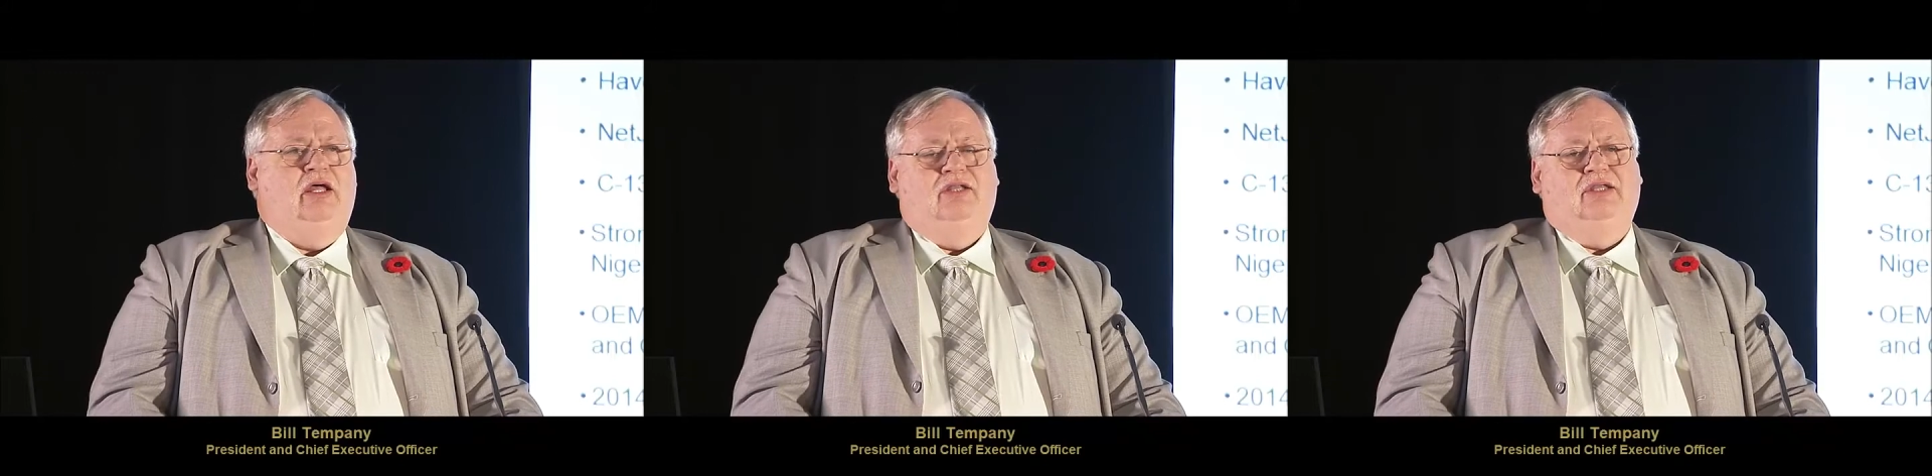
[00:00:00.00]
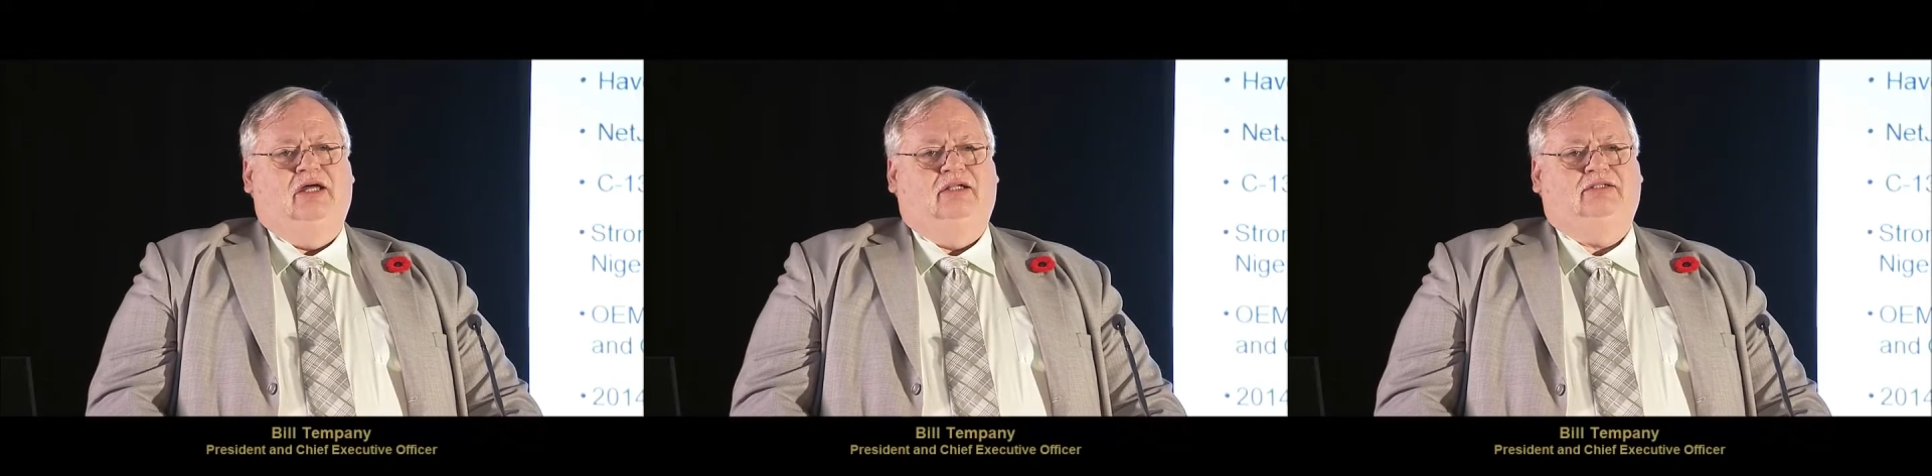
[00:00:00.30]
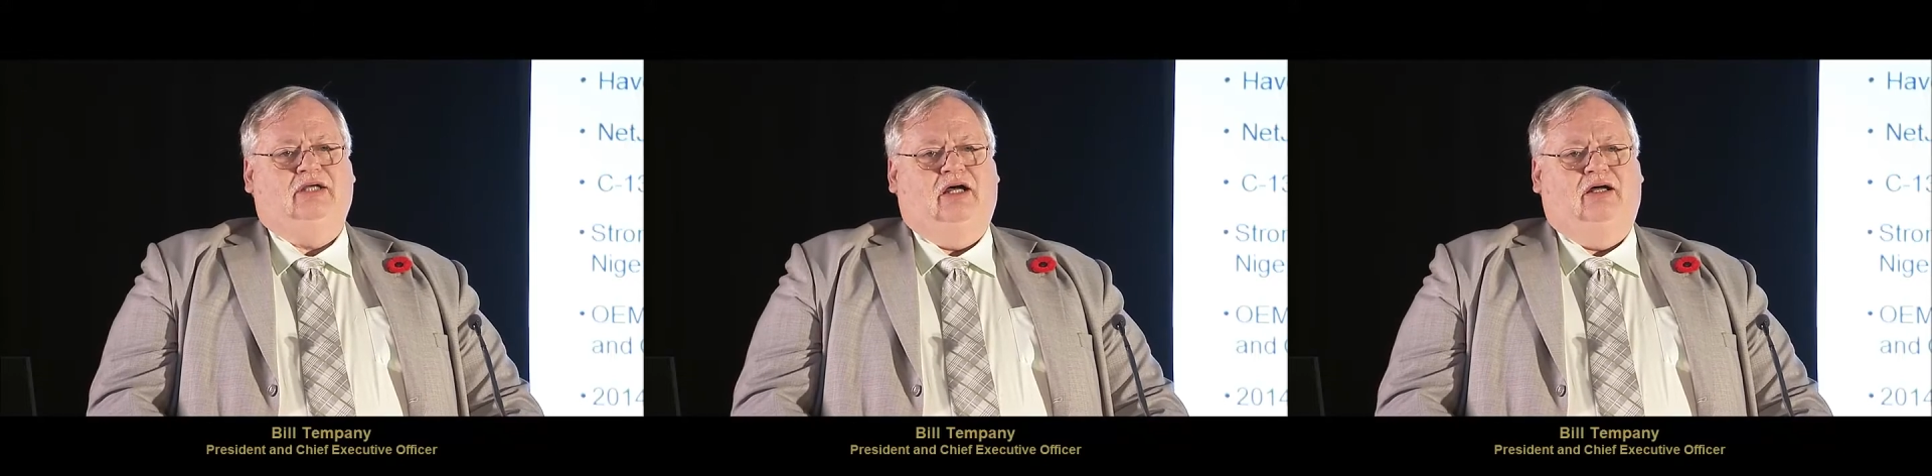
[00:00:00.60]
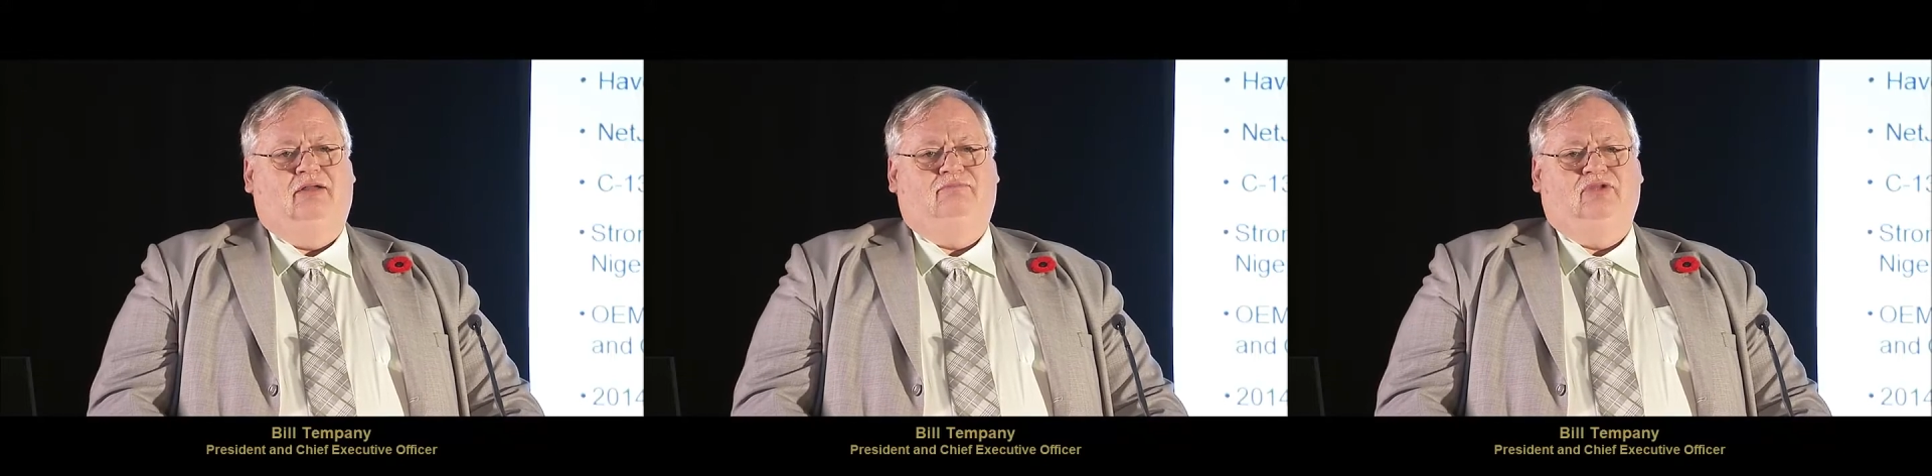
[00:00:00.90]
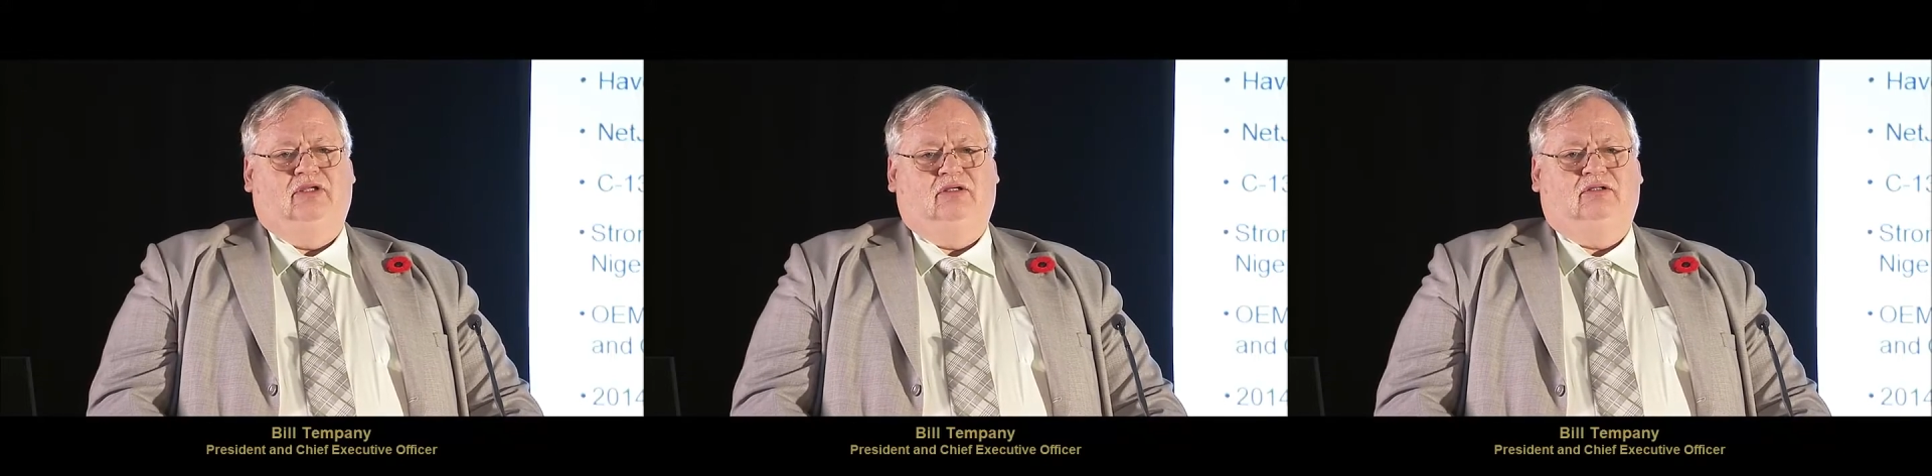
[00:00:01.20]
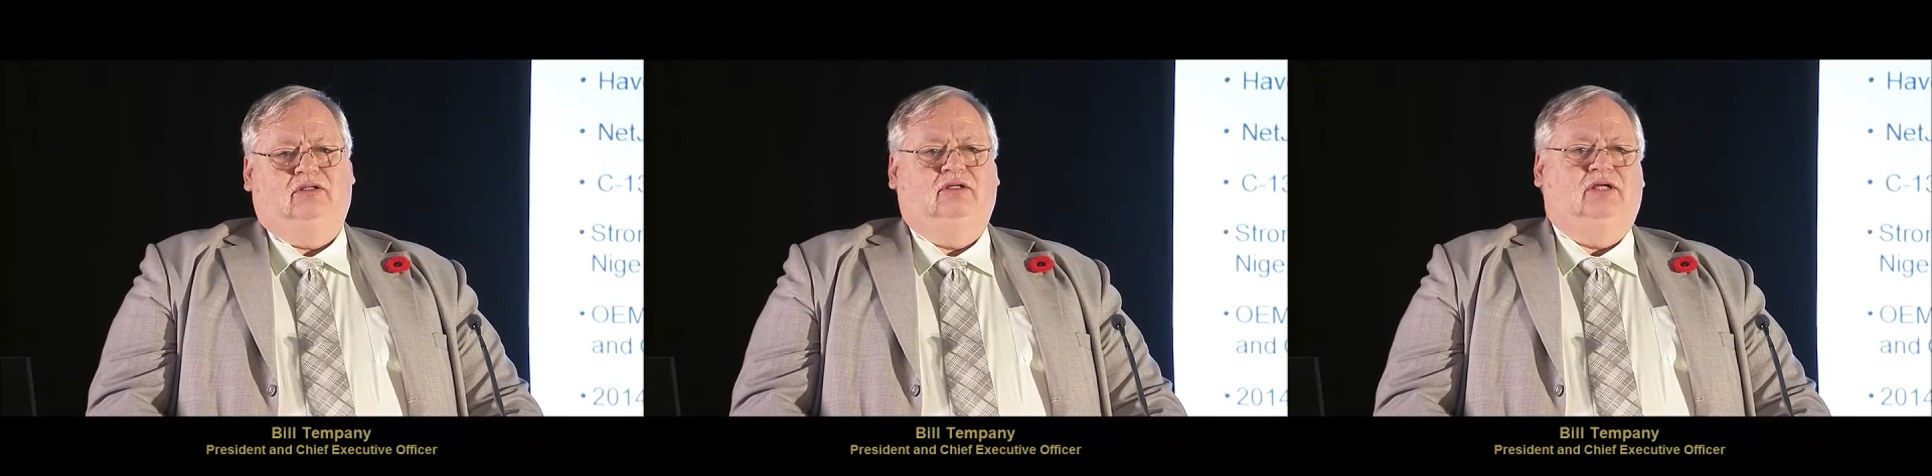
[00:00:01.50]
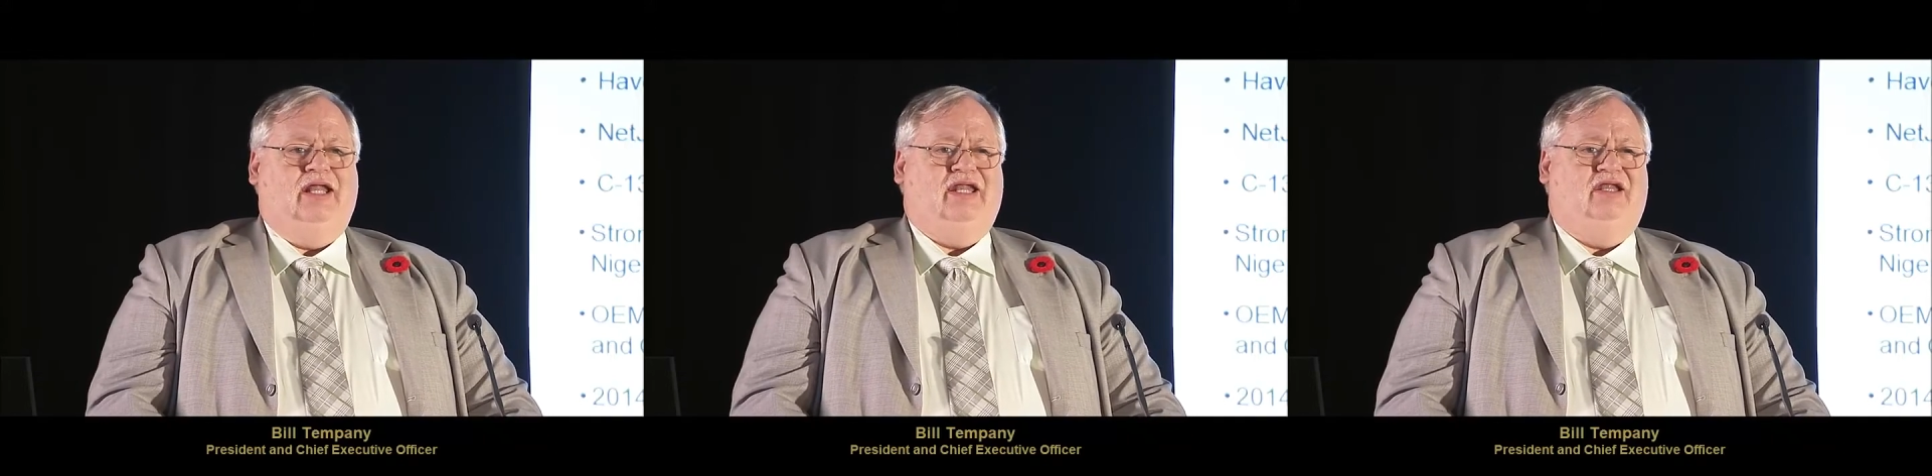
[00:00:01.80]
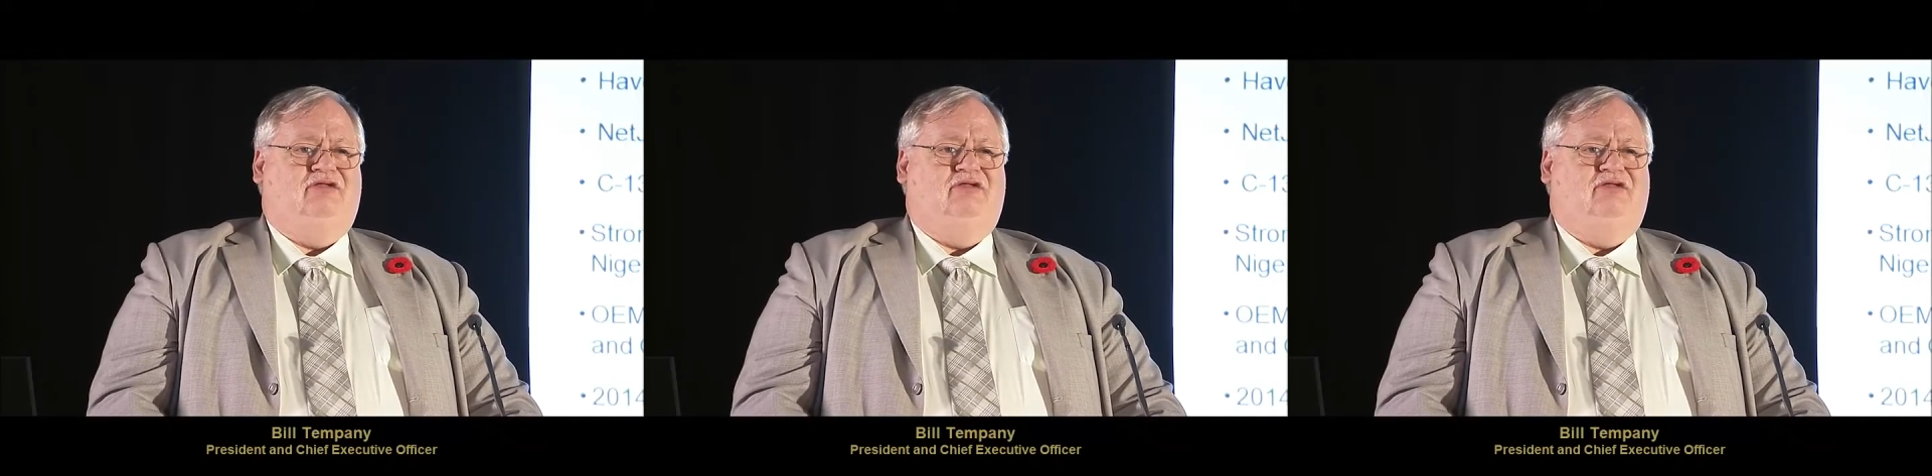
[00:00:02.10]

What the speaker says: that the Canadian